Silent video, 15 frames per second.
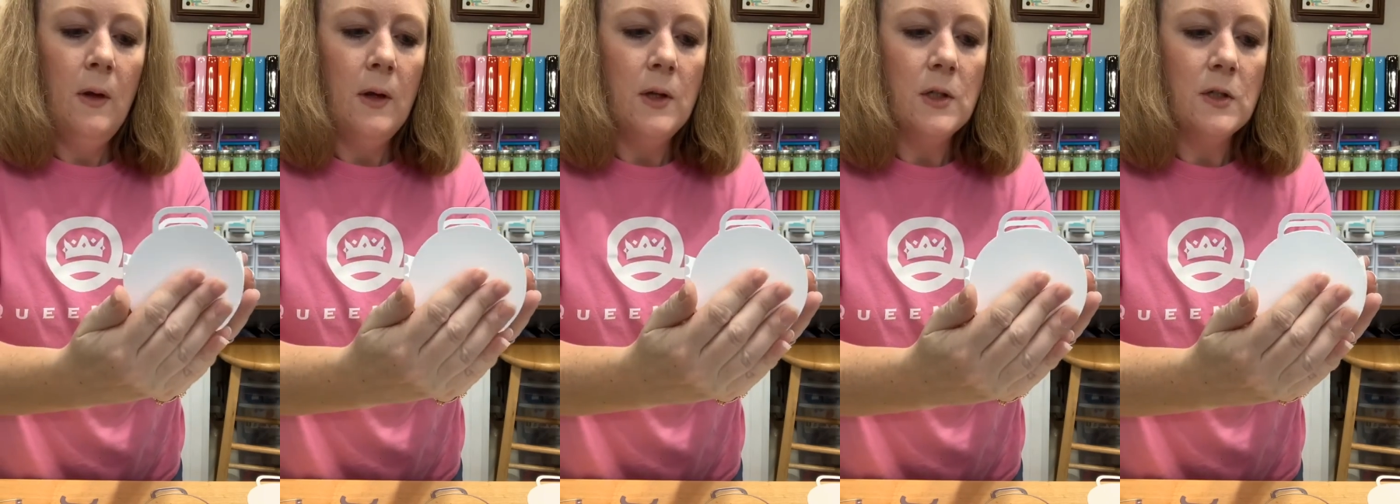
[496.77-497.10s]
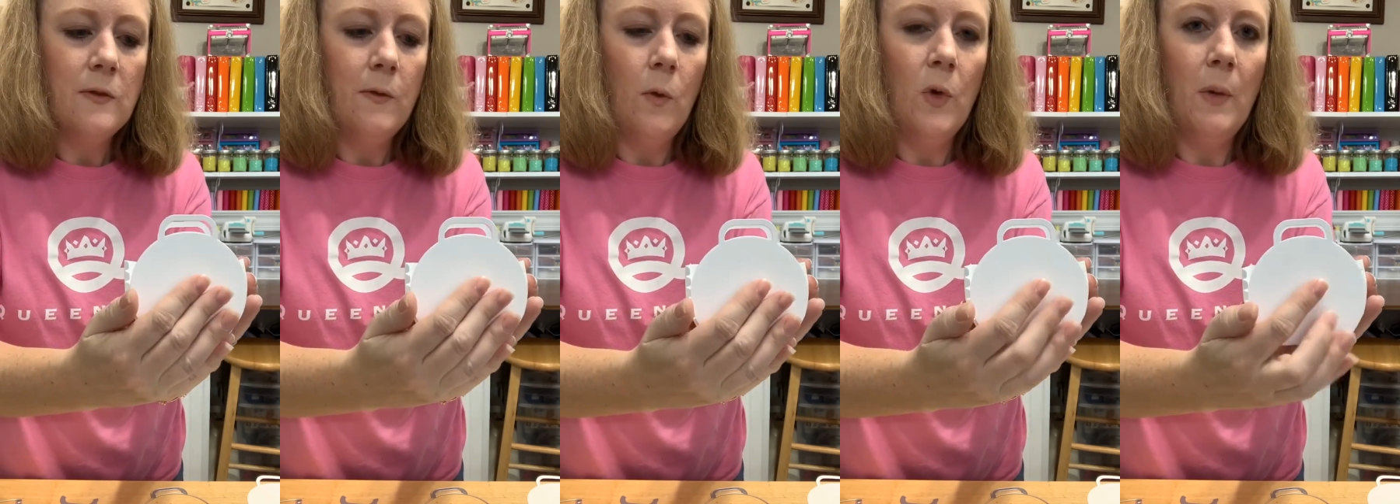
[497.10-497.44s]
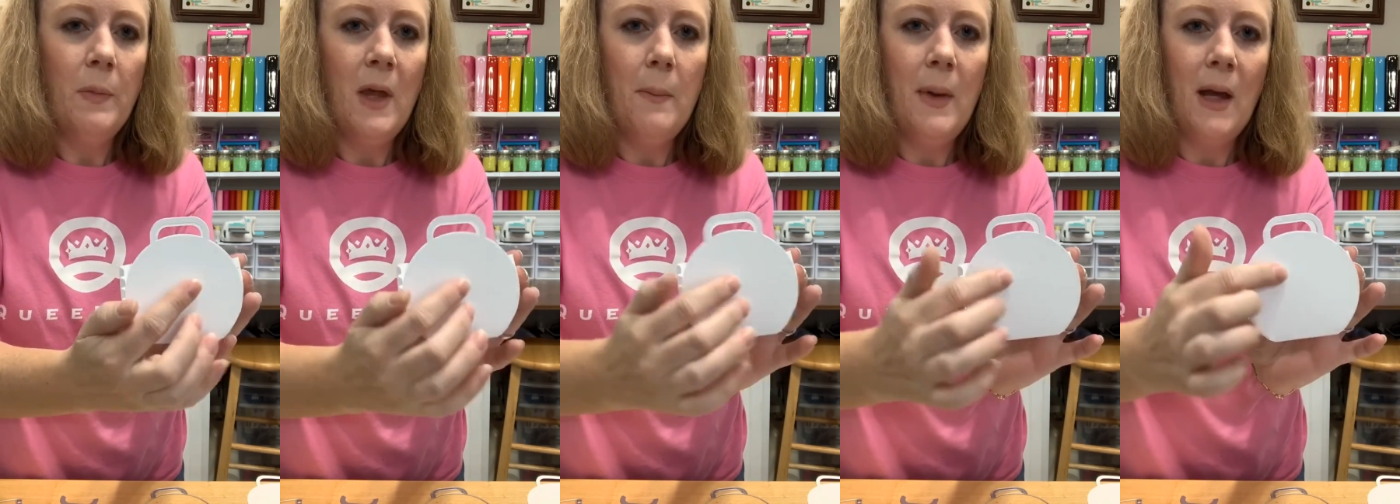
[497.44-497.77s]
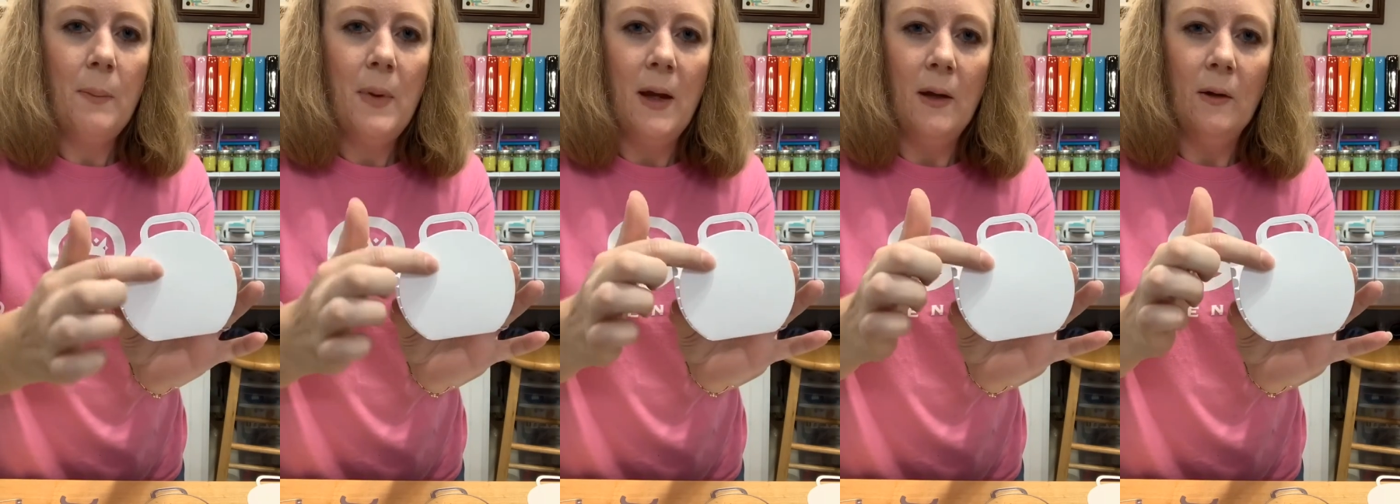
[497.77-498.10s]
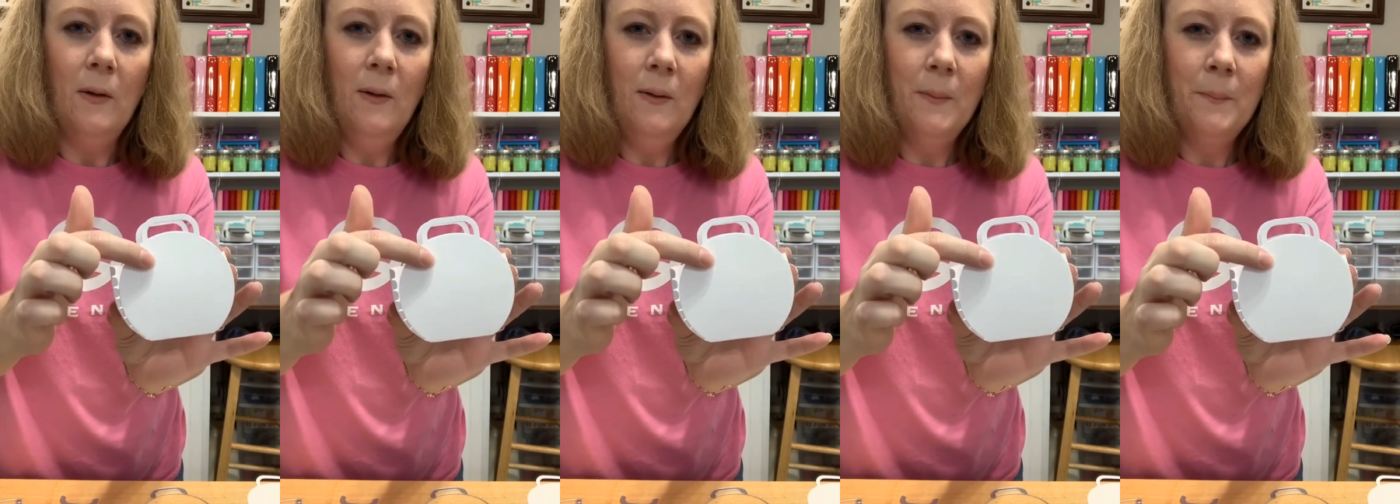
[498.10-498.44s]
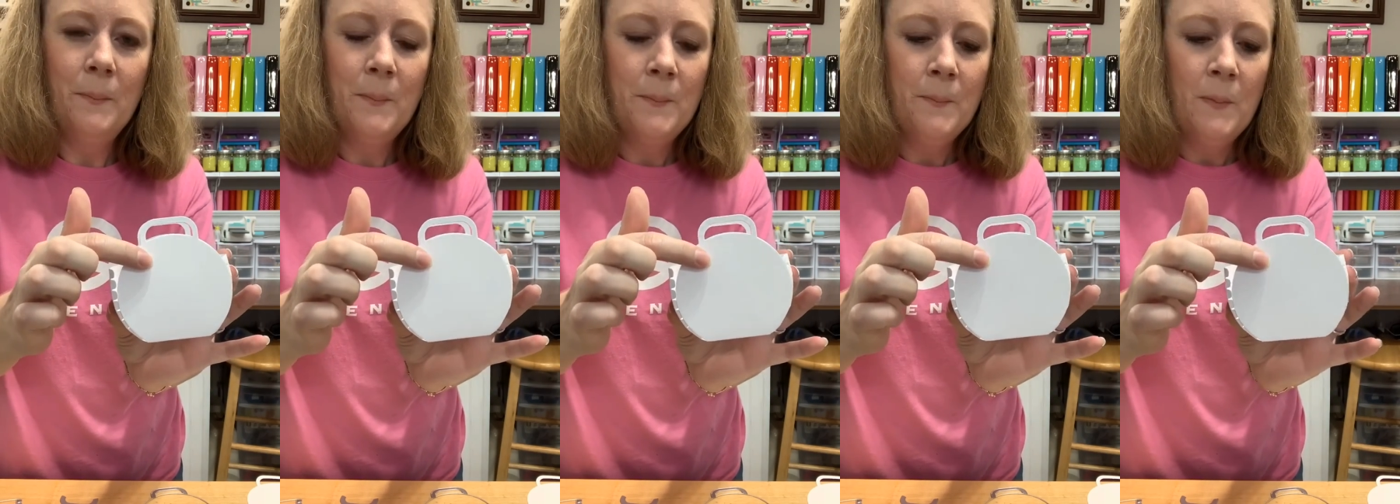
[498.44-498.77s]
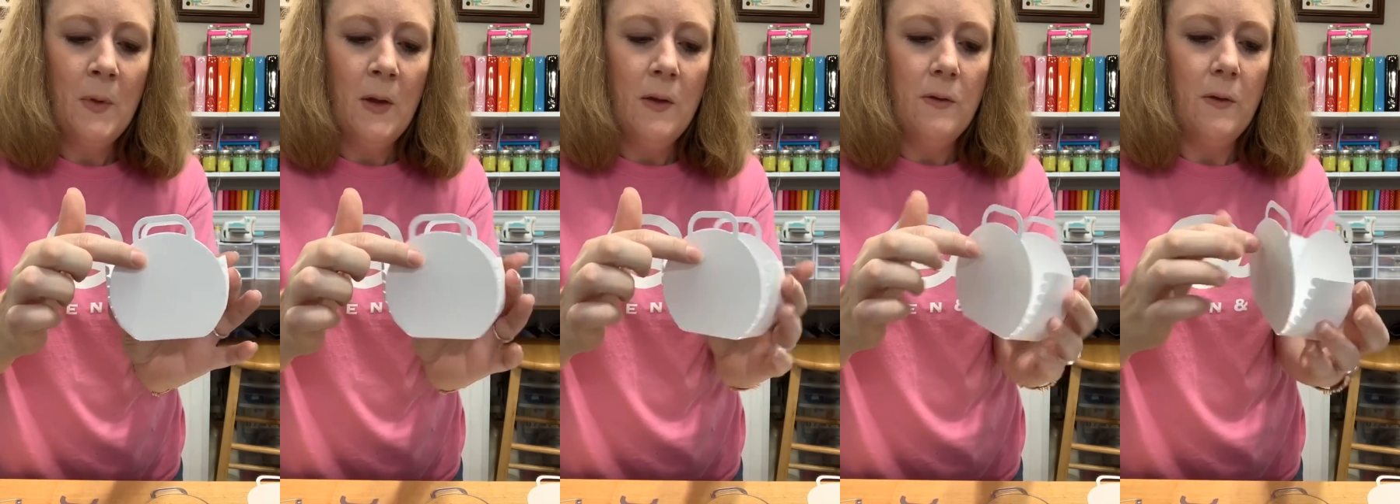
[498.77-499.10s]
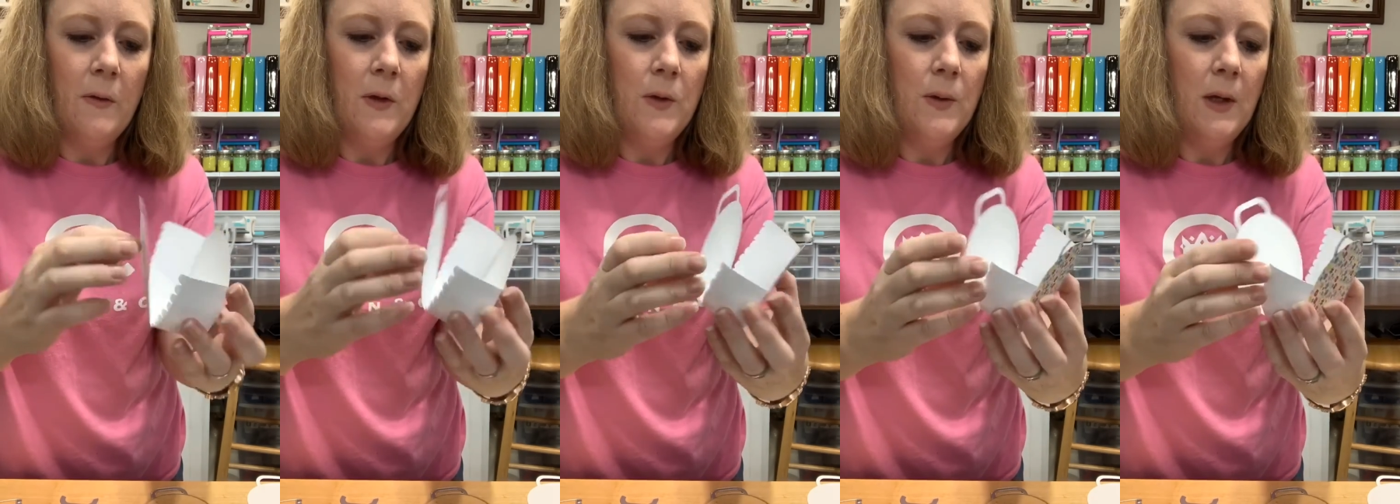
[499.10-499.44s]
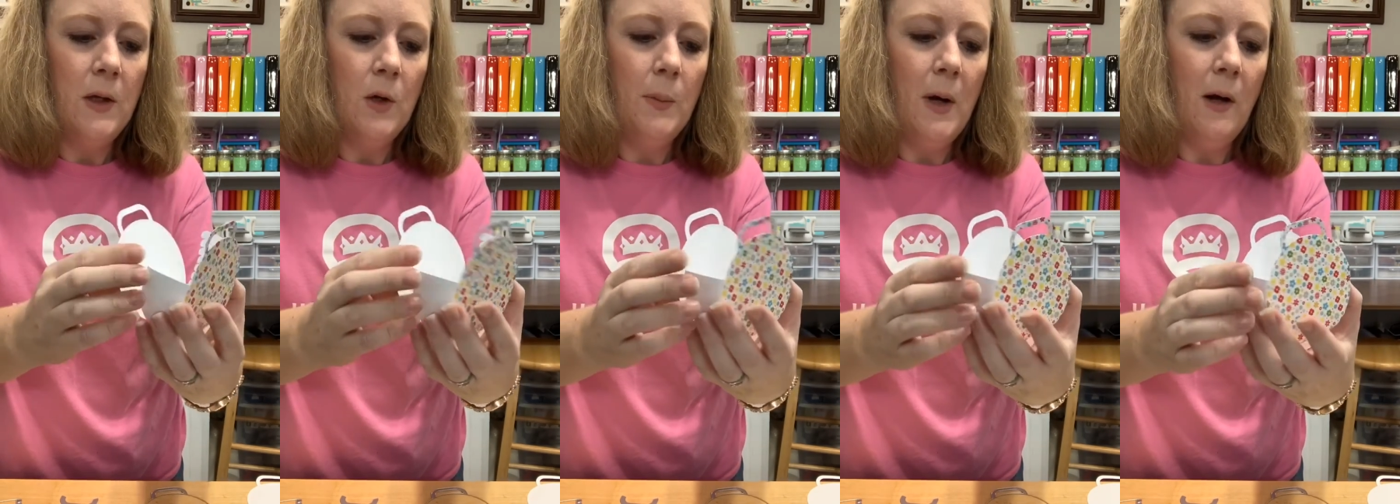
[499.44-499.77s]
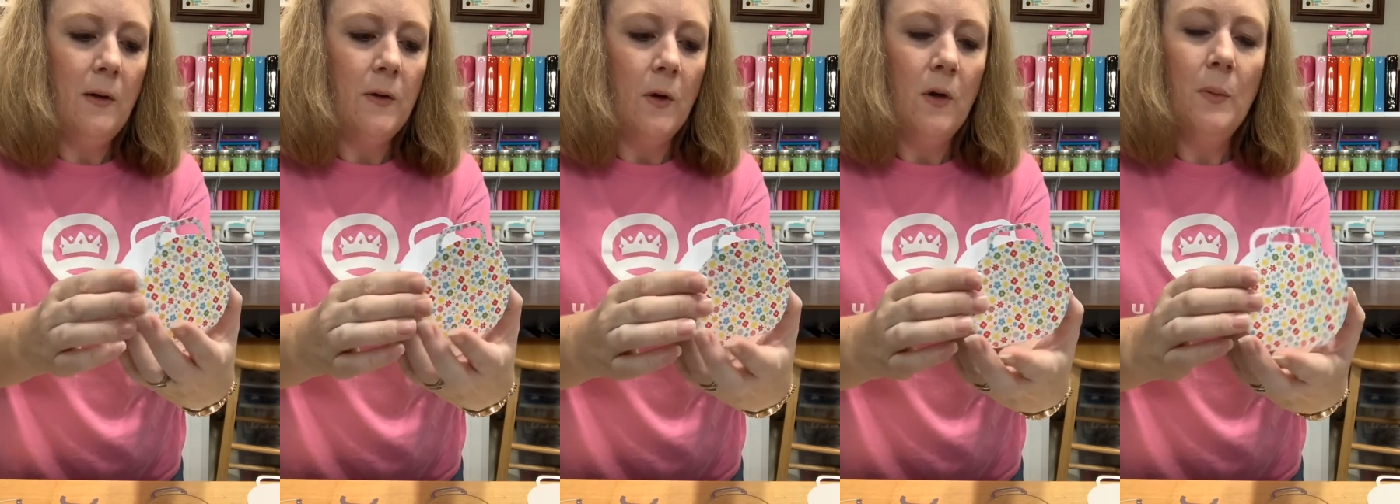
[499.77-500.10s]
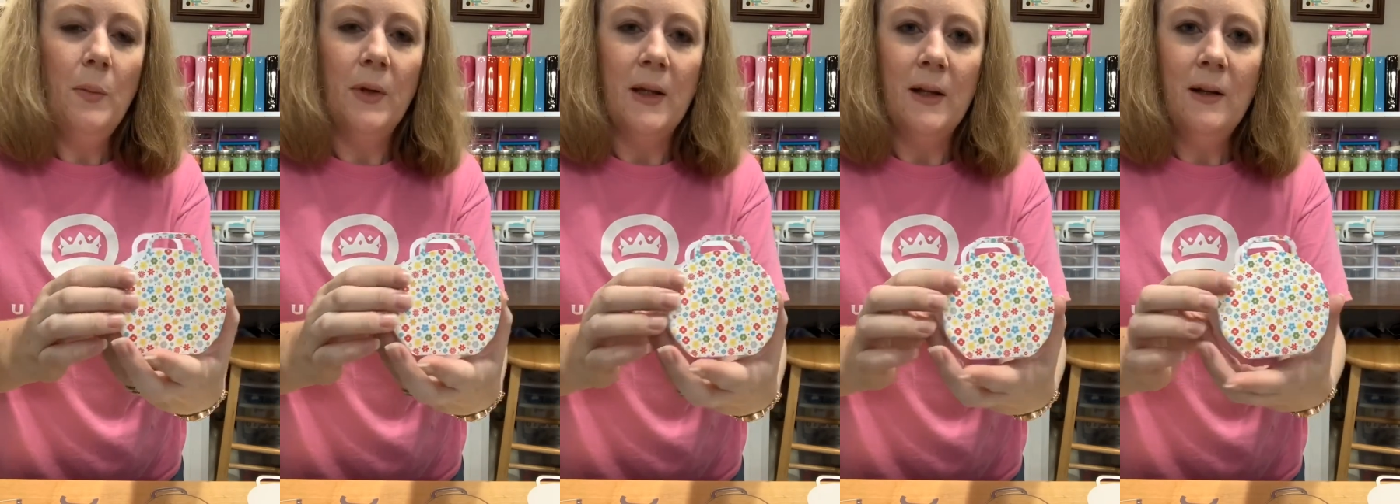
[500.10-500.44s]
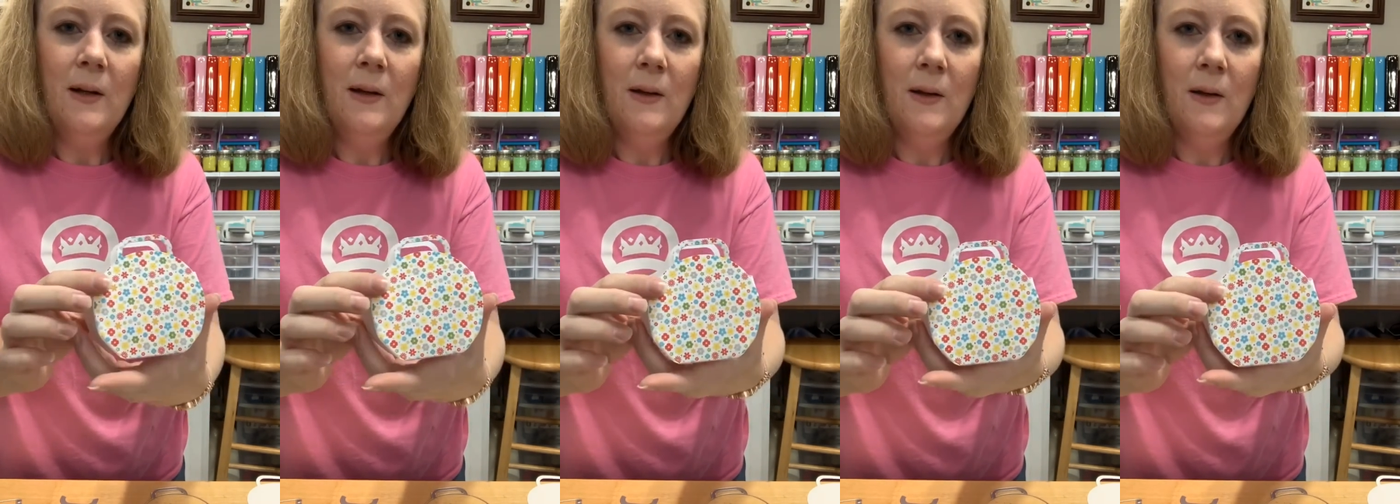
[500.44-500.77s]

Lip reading: You just fold up that back panel so that you get your box all completed.